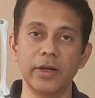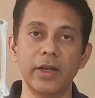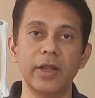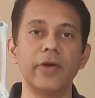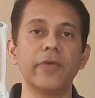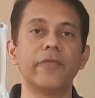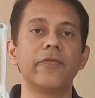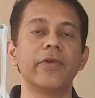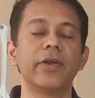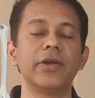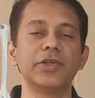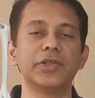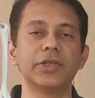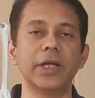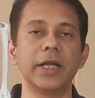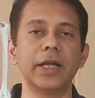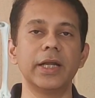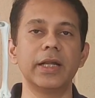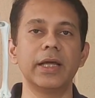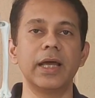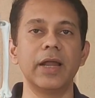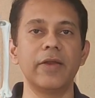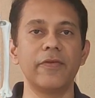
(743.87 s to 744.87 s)

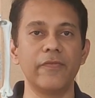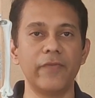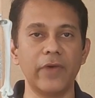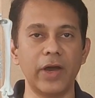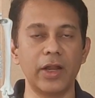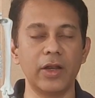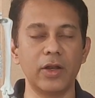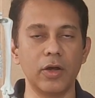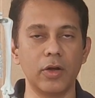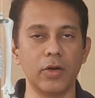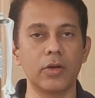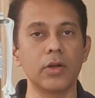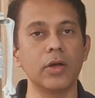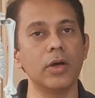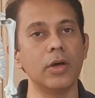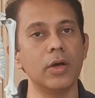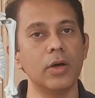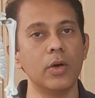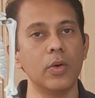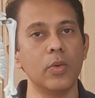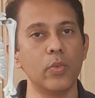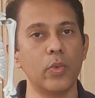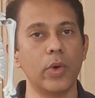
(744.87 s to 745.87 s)
differentiate and find out
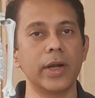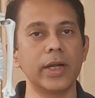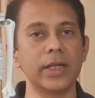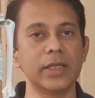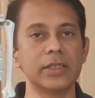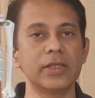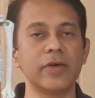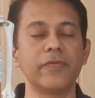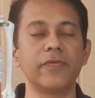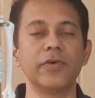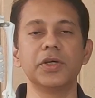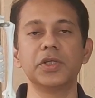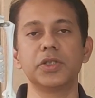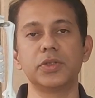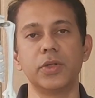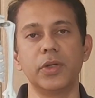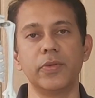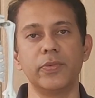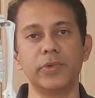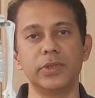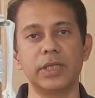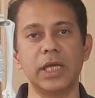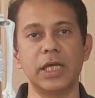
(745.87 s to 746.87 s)
what is the first
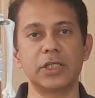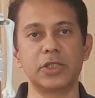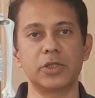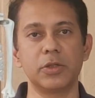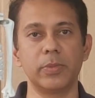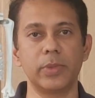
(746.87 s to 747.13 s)
aid which has